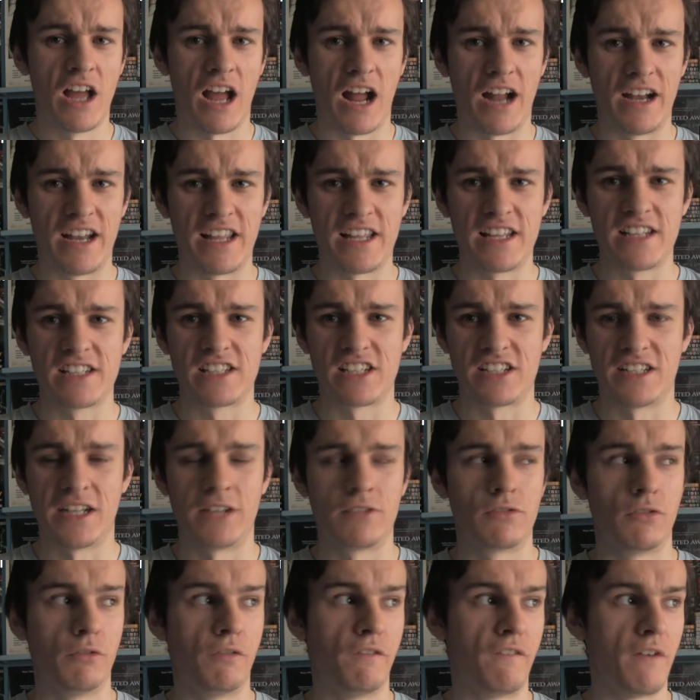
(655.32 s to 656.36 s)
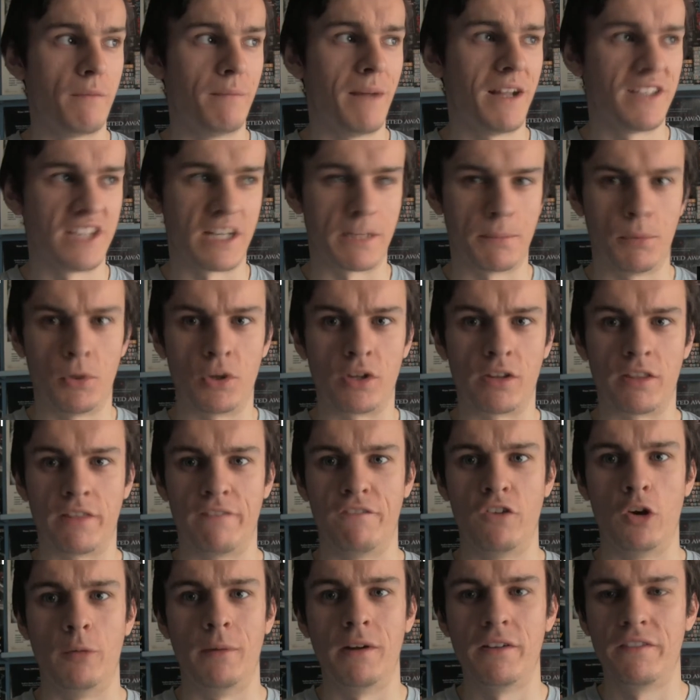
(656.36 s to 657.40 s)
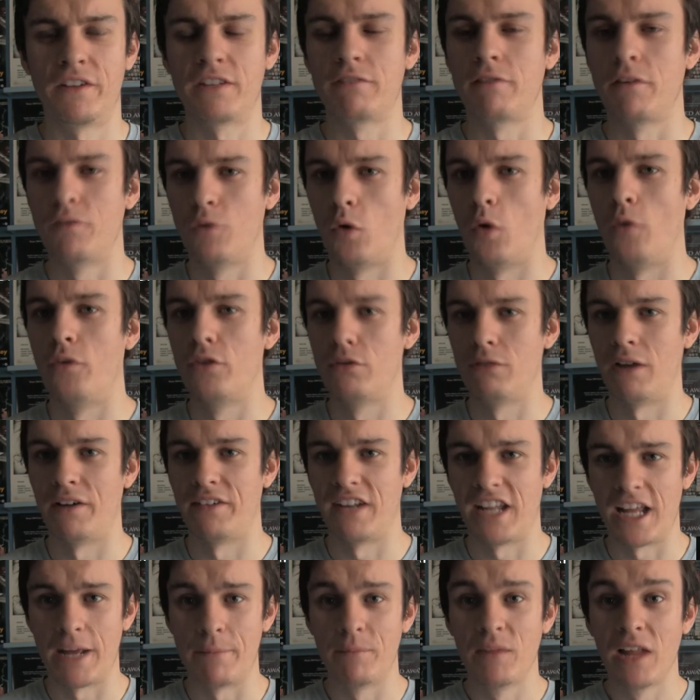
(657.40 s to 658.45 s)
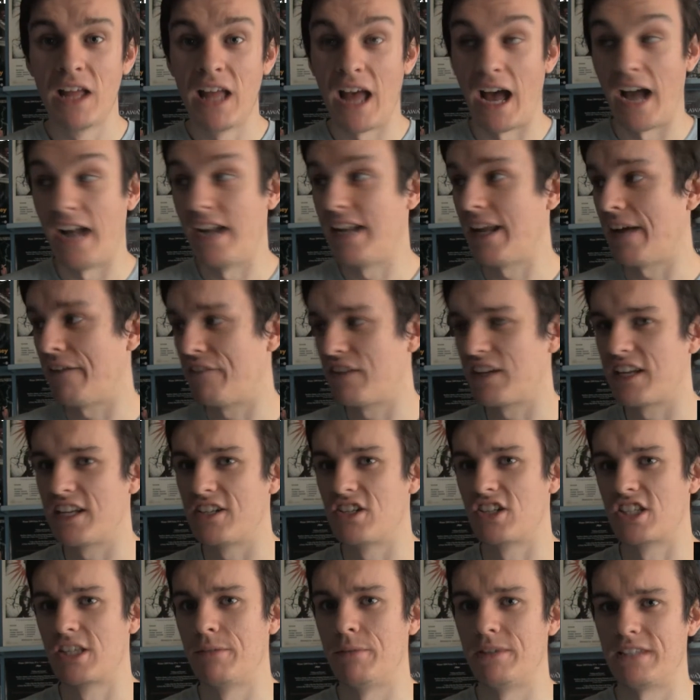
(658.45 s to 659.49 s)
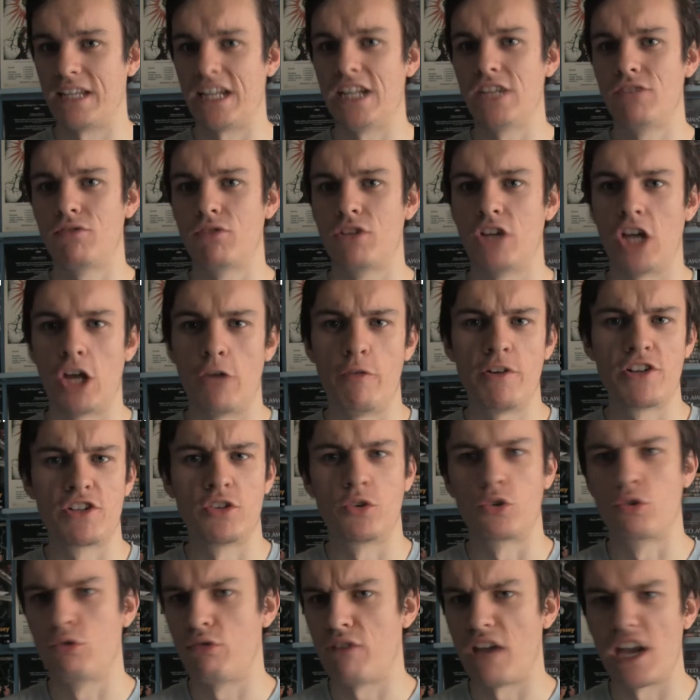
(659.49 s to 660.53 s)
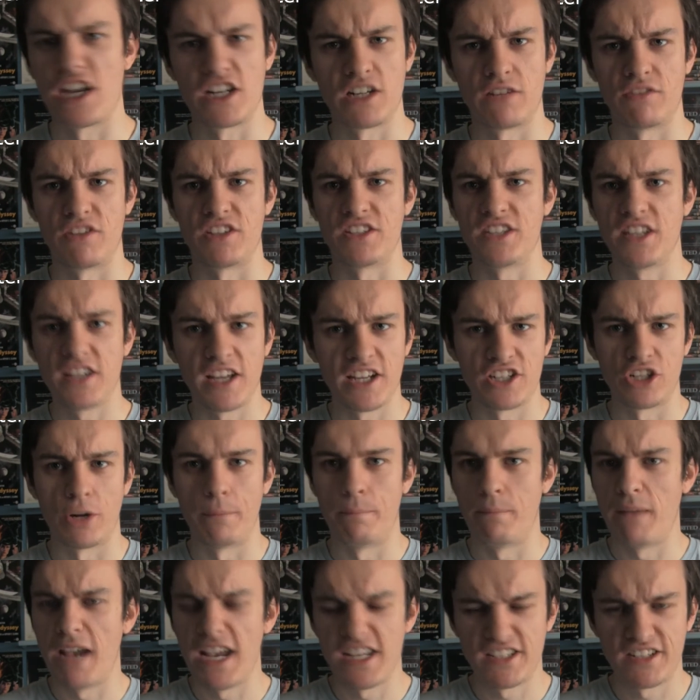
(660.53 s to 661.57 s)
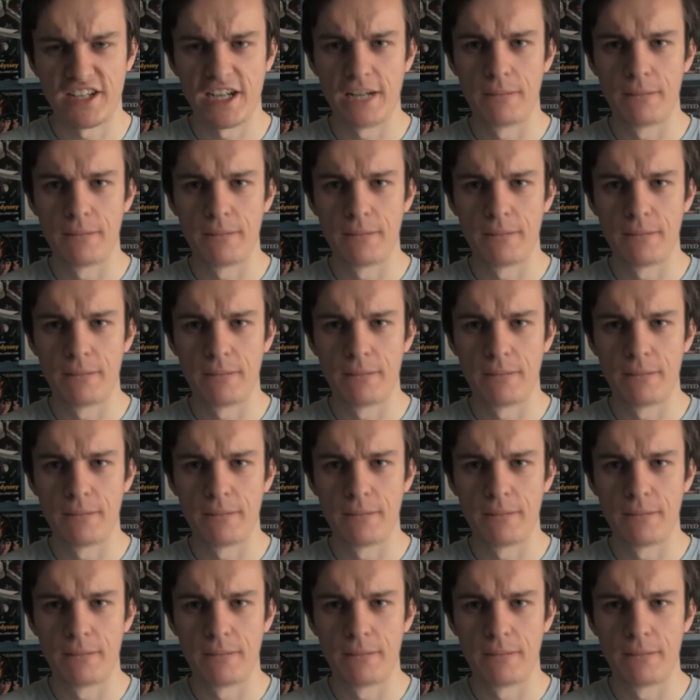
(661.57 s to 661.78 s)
and he's the central thematic point of the film. Everything revolves around him, and I think he's just the most intricate original creation of the year. He's not based on